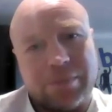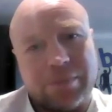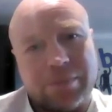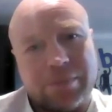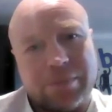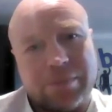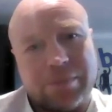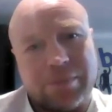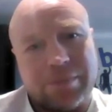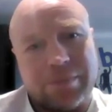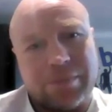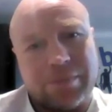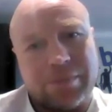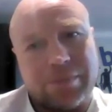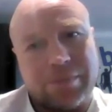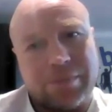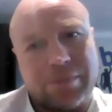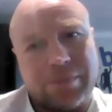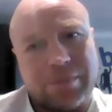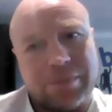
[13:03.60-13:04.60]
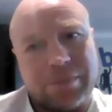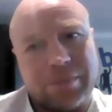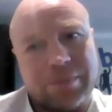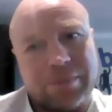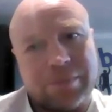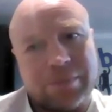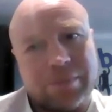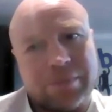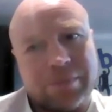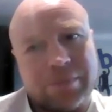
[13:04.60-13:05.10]

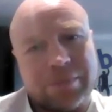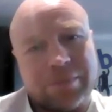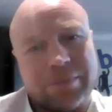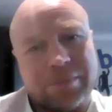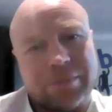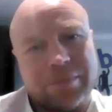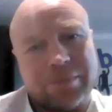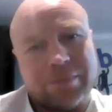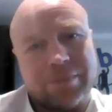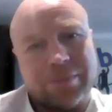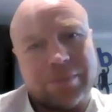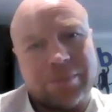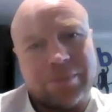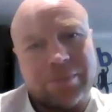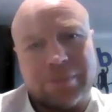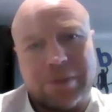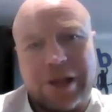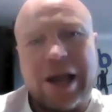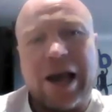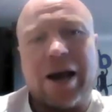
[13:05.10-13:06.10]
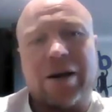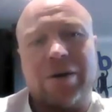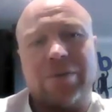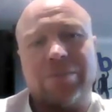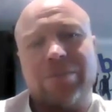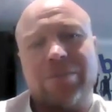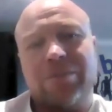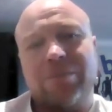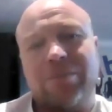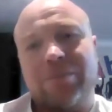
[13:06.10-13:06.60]

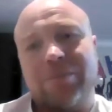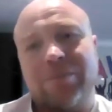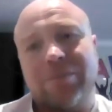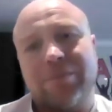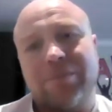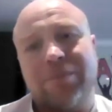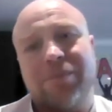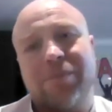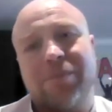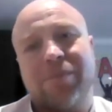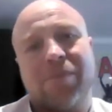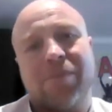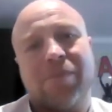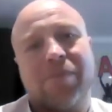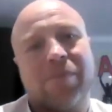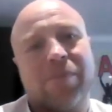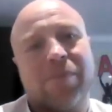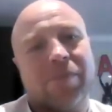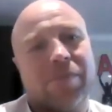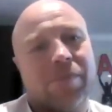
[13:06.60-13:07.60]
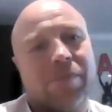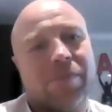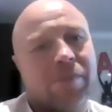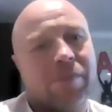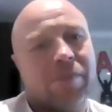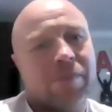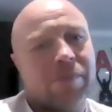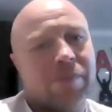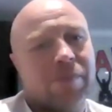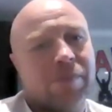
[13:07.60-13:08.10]

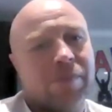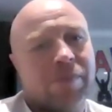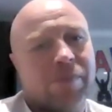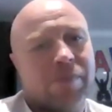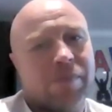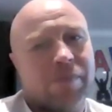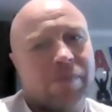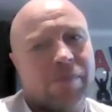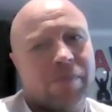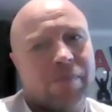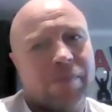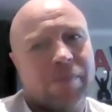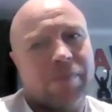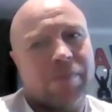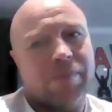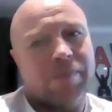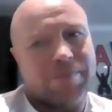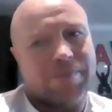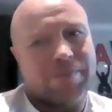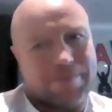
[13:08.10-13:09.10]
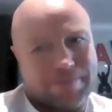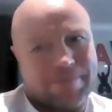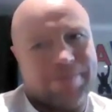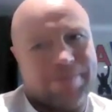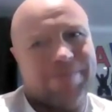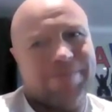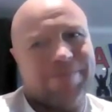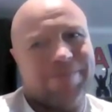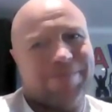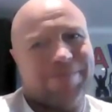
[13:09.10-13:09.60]

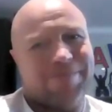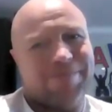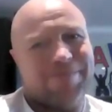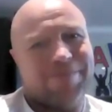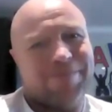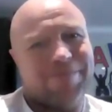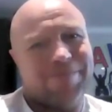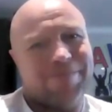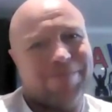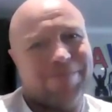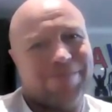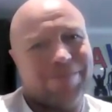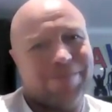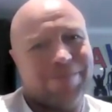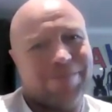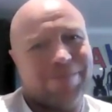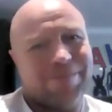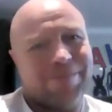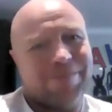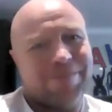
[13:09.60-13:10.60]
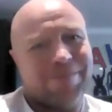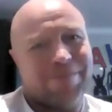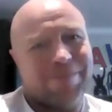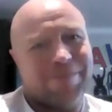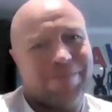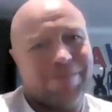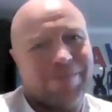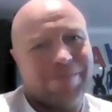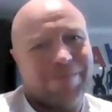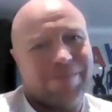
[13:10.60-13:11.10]

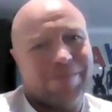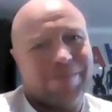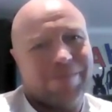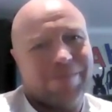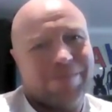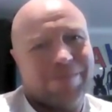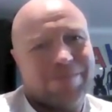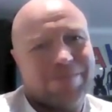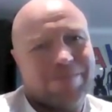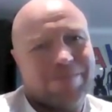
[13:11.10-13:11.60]
This person isn't speaking.